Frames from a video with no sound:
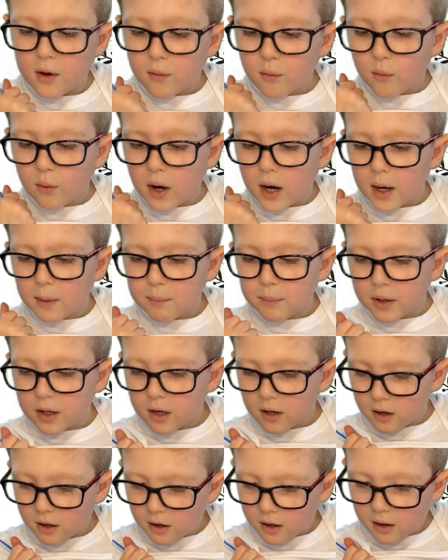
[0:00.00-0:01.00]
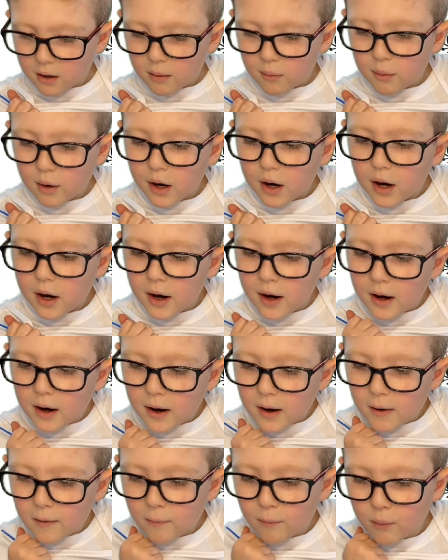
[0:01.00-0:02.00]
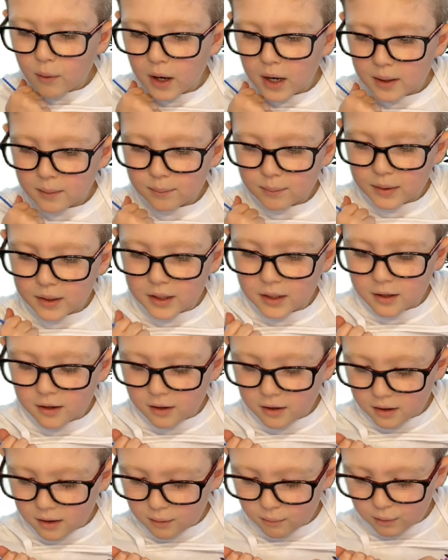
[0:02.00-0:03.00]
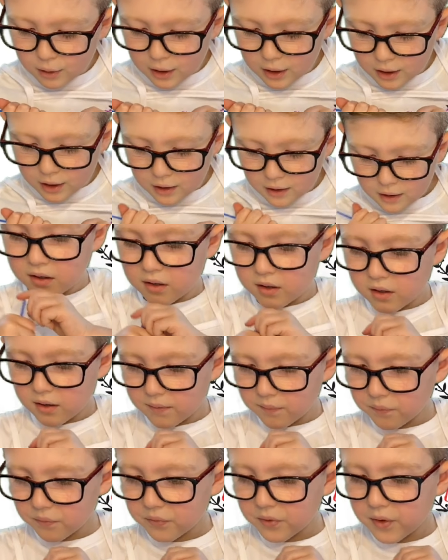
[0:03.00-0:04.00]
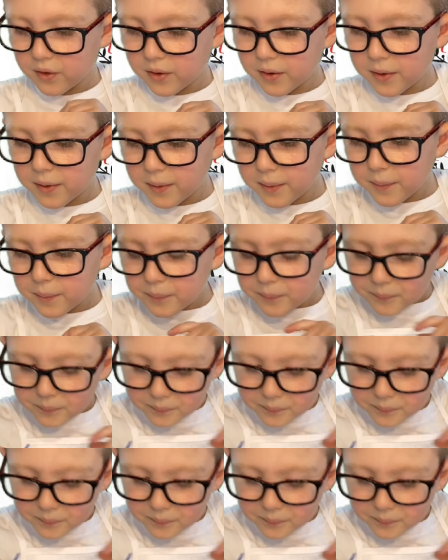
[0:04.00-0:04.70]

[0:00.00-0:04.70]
Wipe it all wipe it all Now we're gonna do